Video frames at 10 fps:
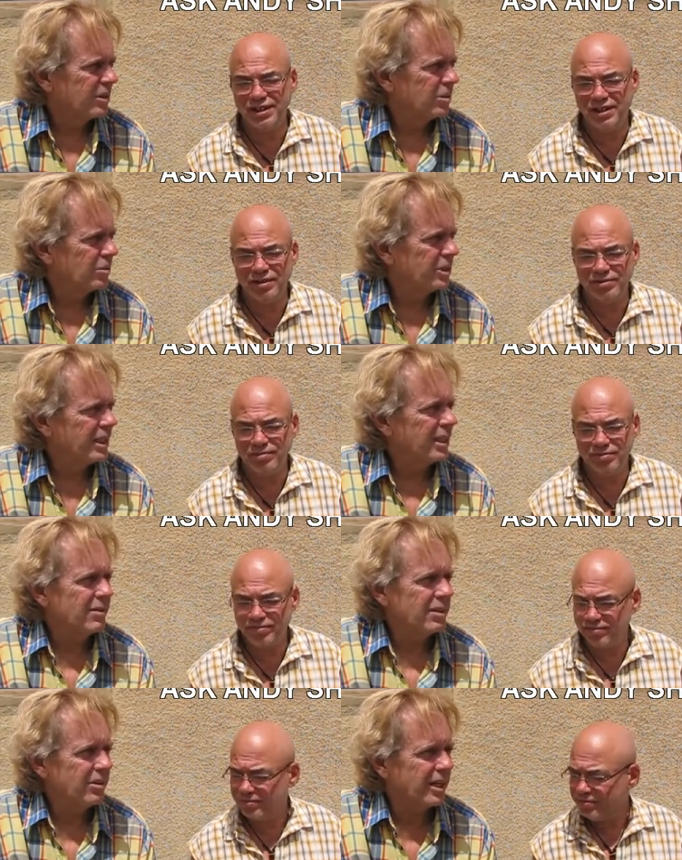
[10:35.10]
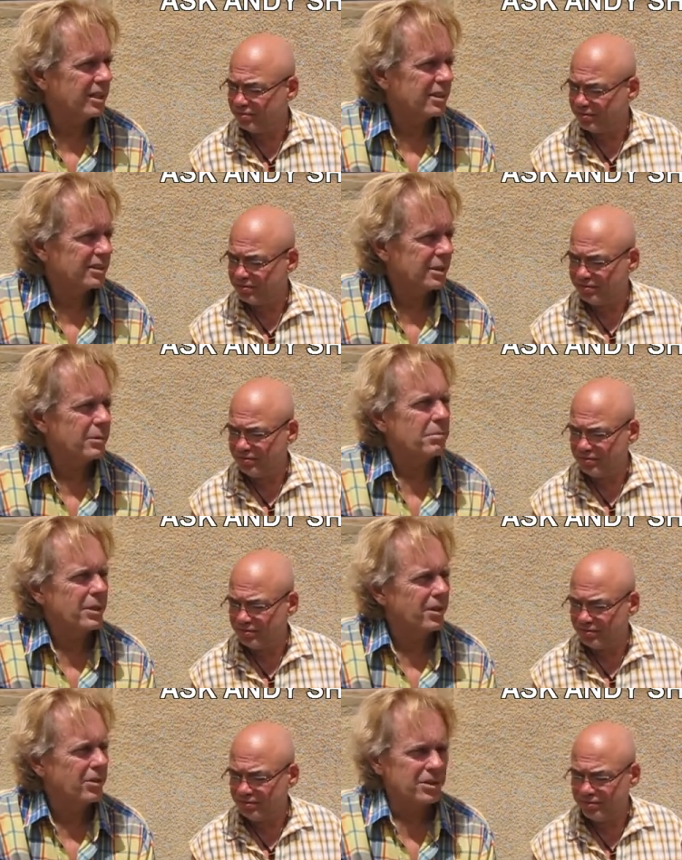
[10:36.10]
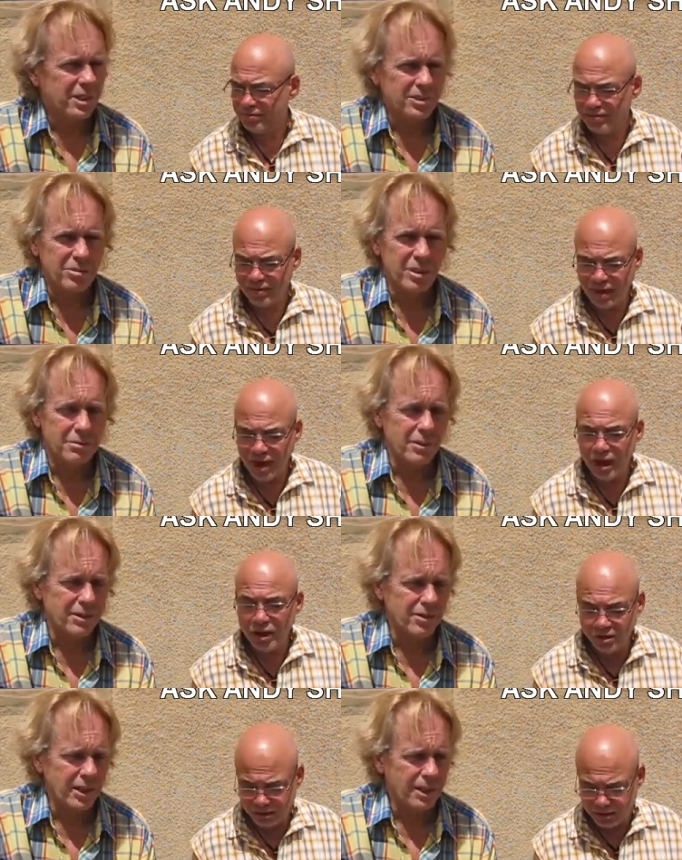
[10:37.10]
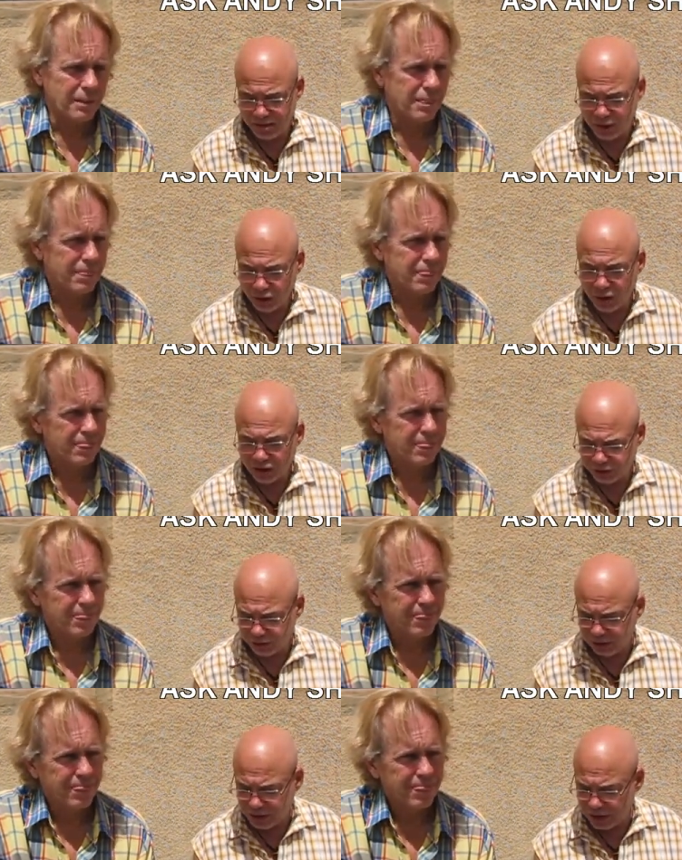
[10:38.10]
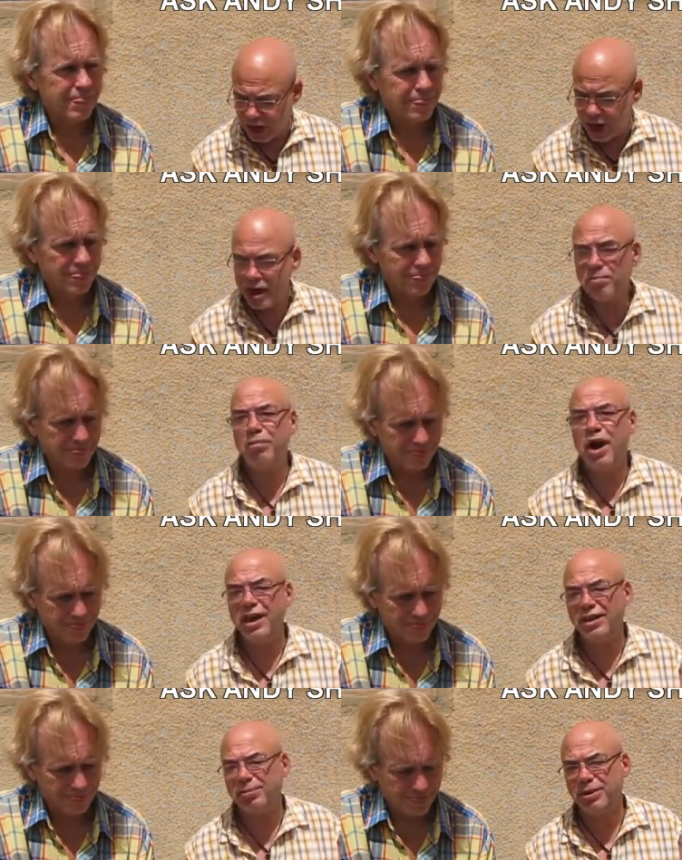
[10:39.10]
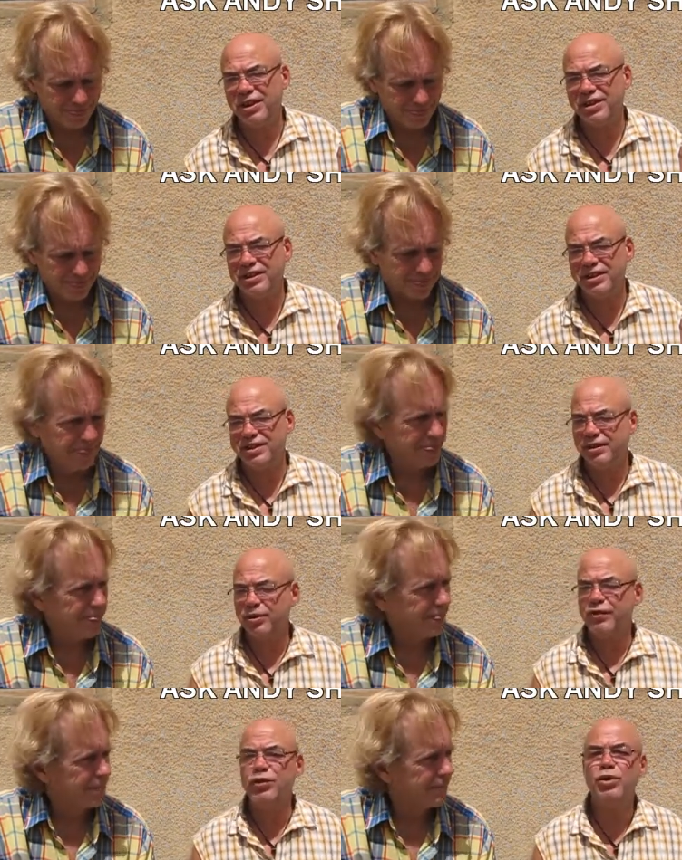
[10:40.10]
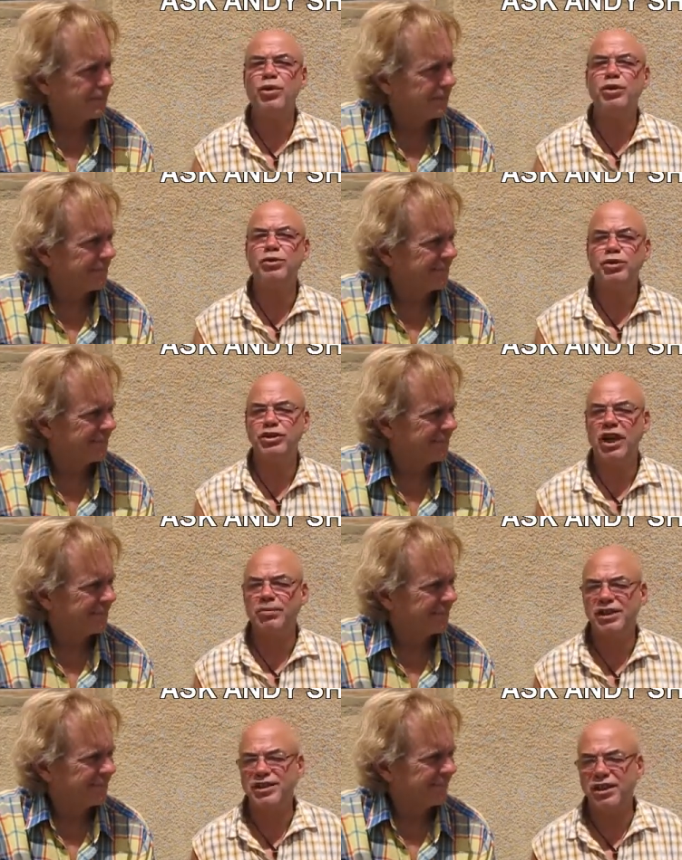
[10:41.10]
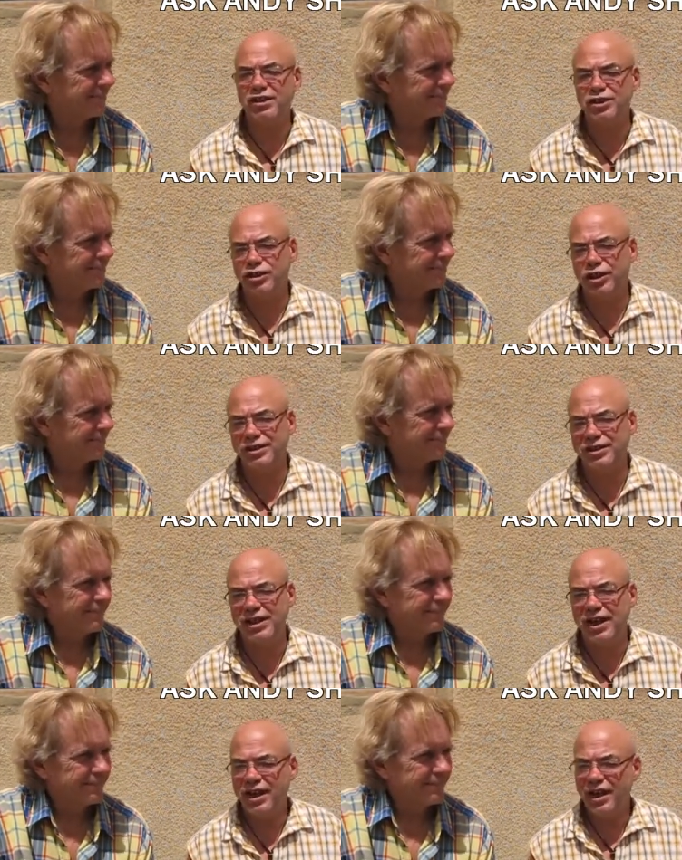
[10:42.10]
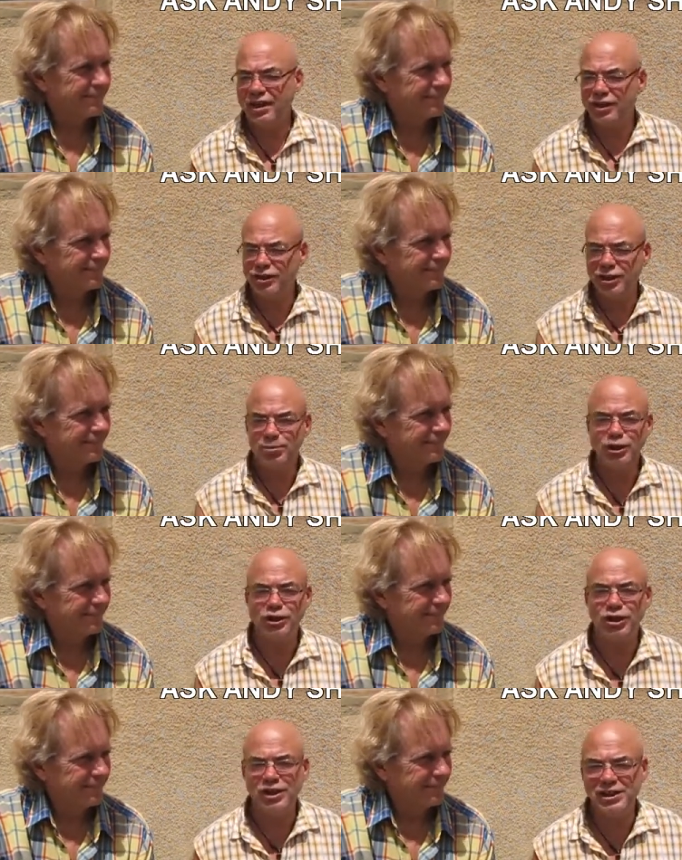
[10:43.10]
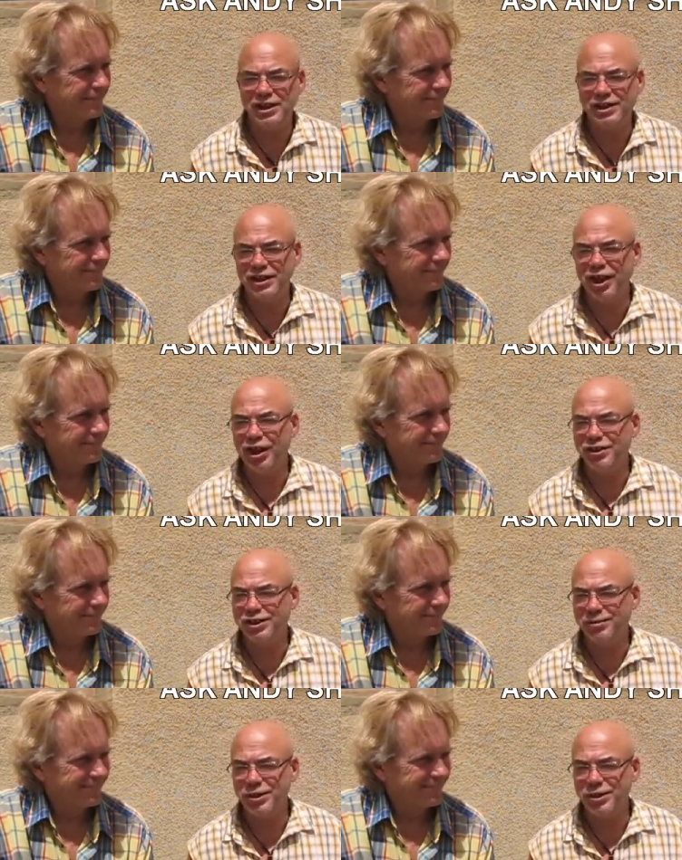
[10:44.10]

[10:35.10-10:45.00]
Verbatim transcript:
Speaker 1: you know. Would they give you credit? Some of the bigger hotels wouldn't even give you credit. The large,
Speaker 2: I, my experience is if you go into a shop that sells shirts and the cheapest shirt is $60 and the